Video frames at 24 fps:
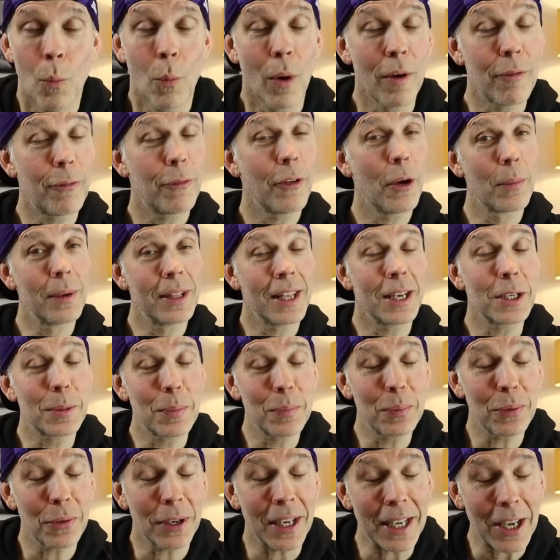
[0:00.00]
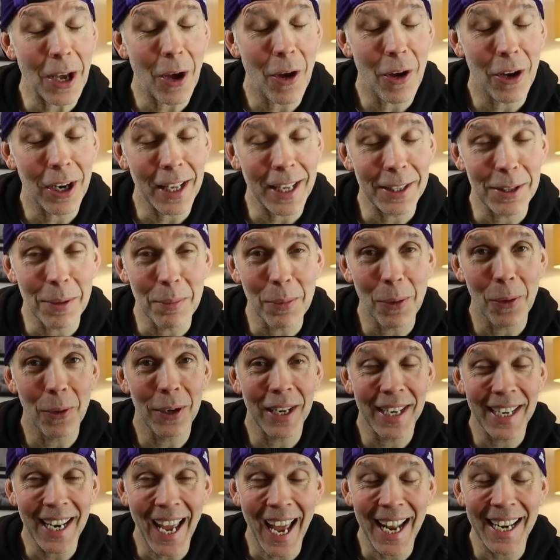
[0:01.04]
We're filming this pretty early in the
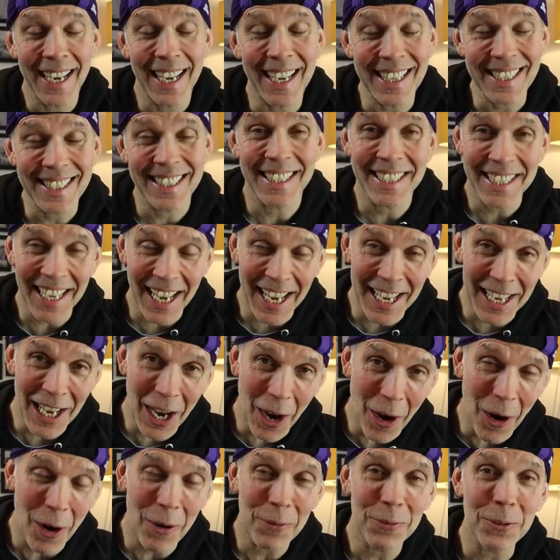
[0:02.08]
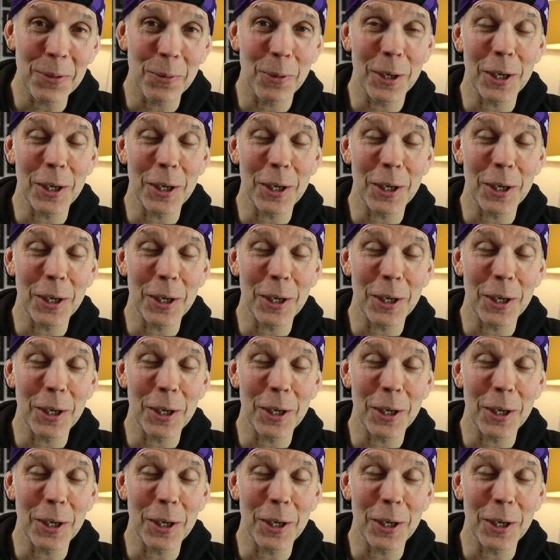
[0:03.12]
morning and it is the day after